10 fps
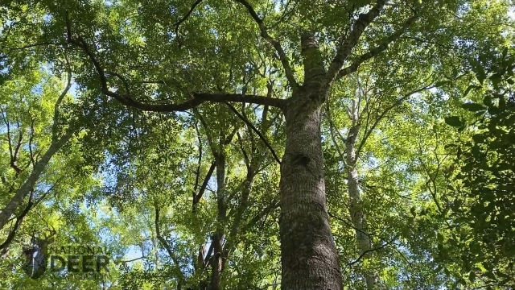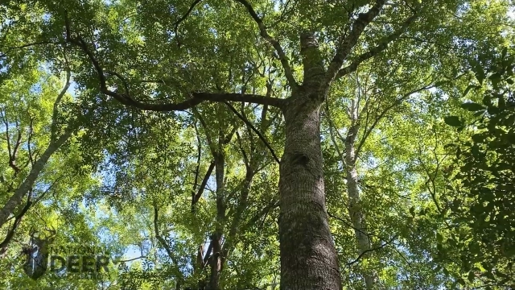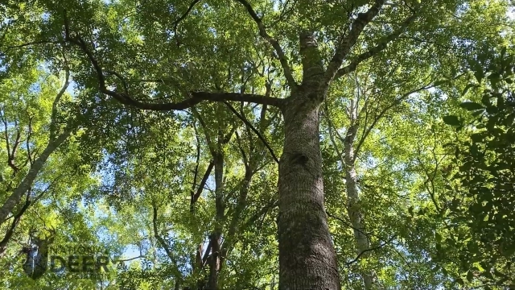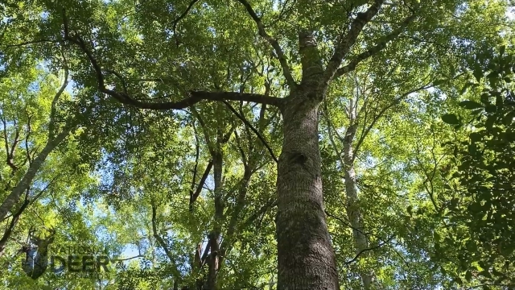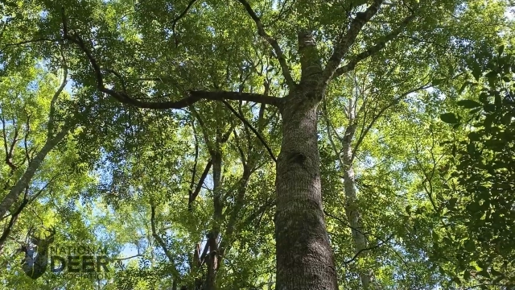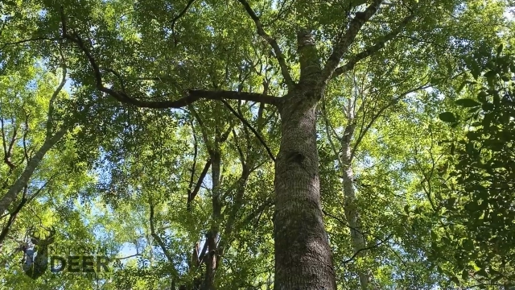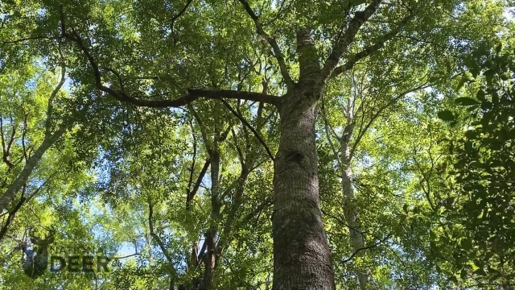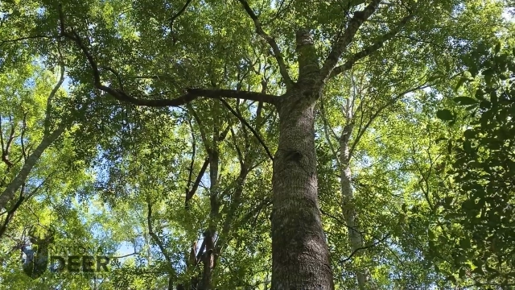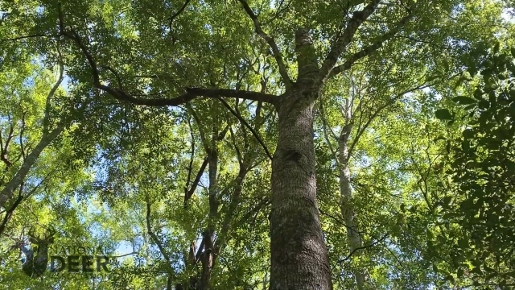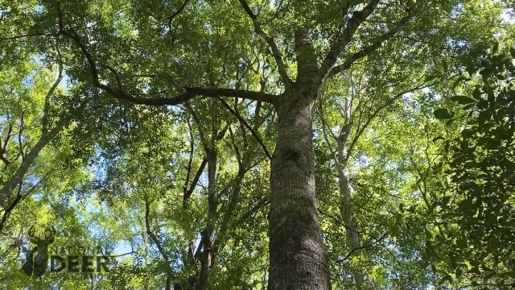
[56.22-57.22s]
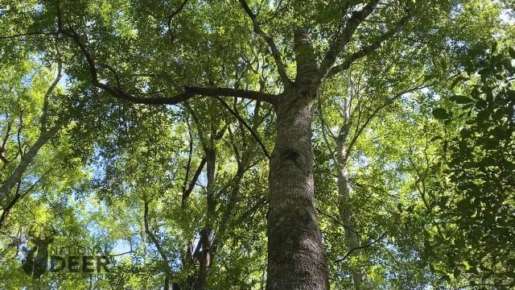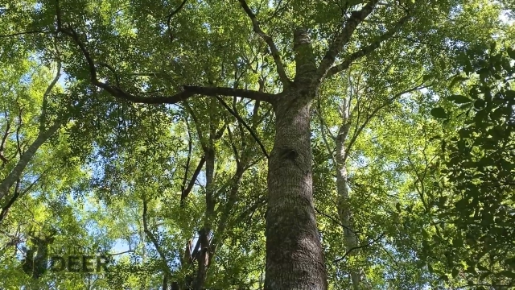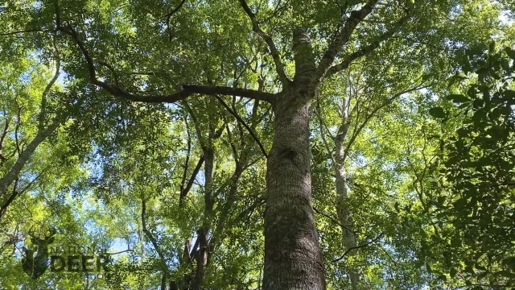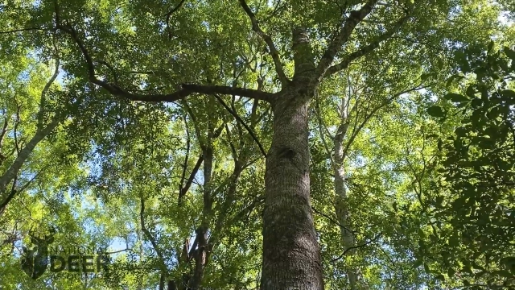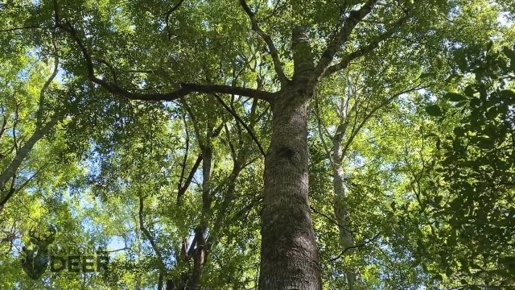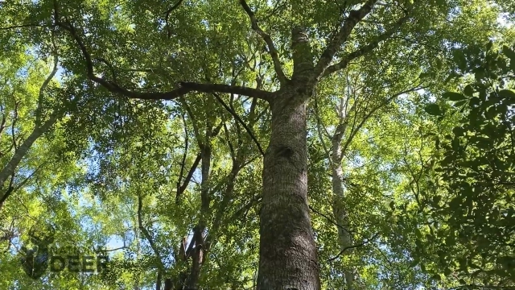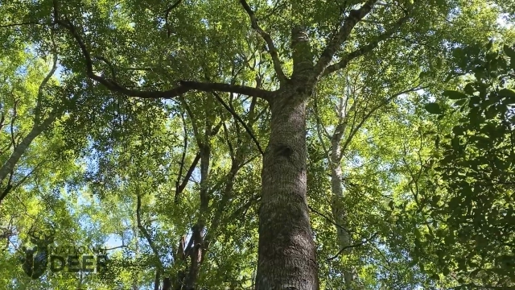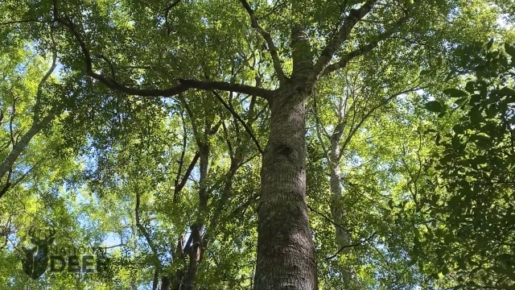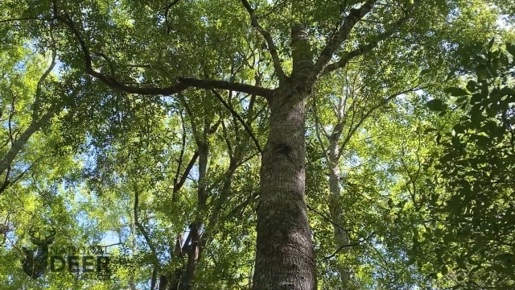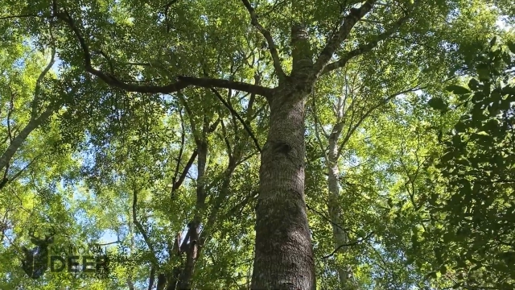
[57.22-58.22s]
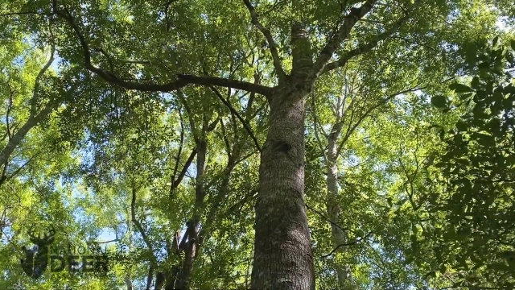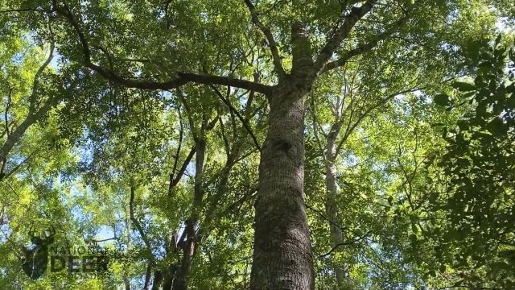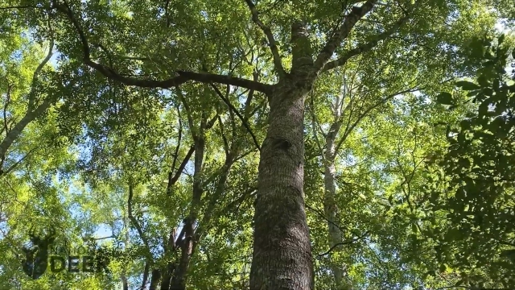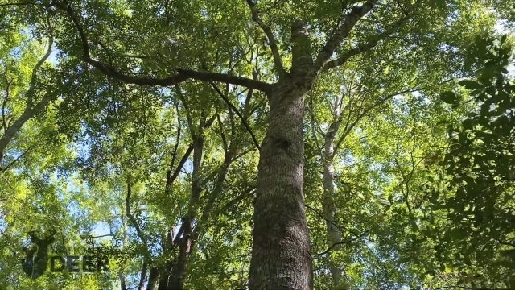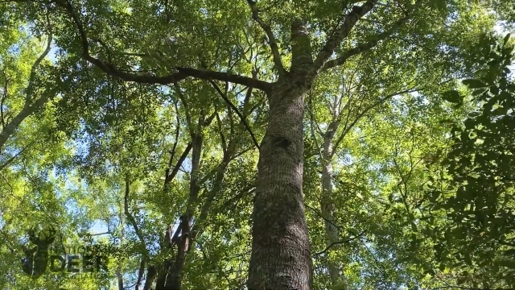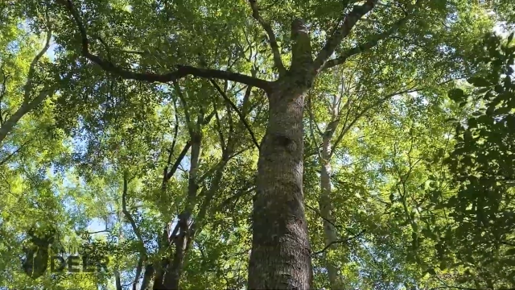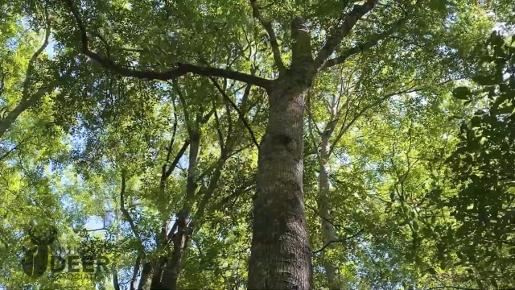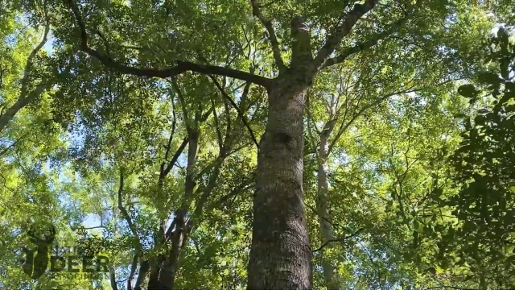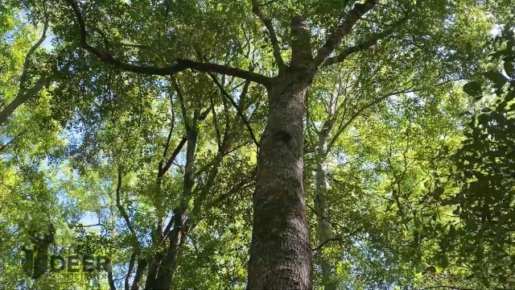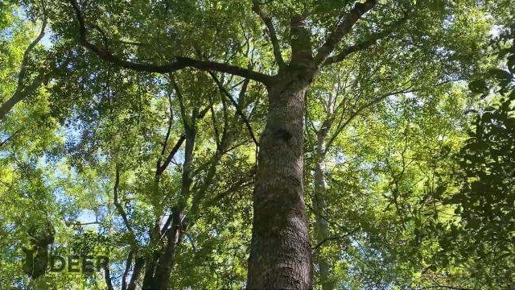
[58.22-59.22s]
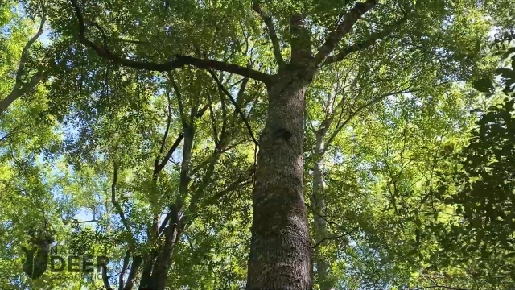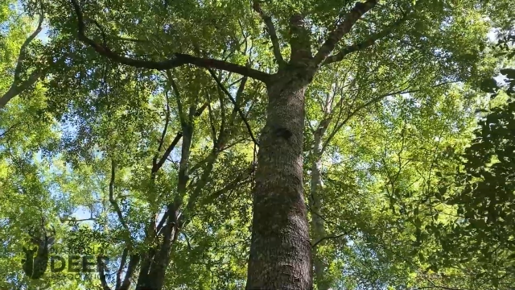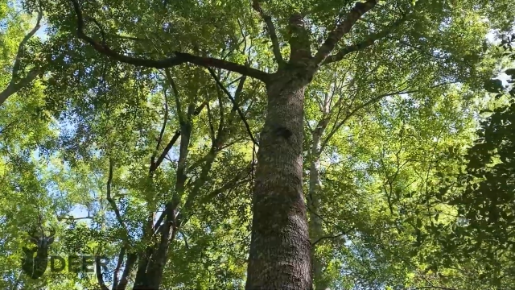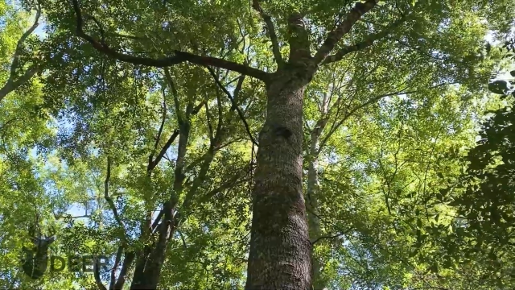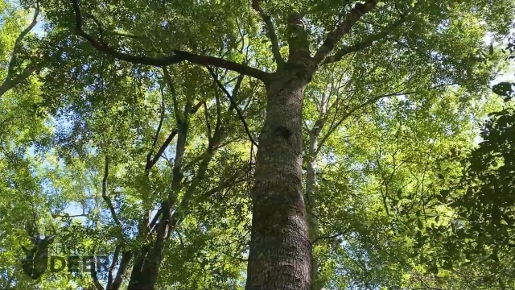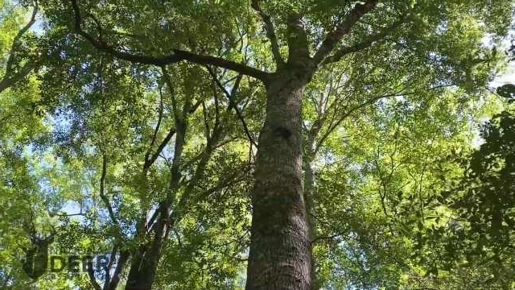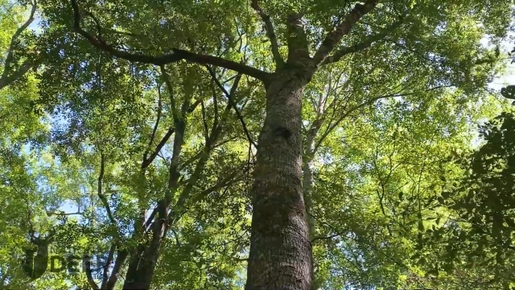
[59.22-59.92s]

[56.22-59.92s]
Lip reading: (no speaker visible)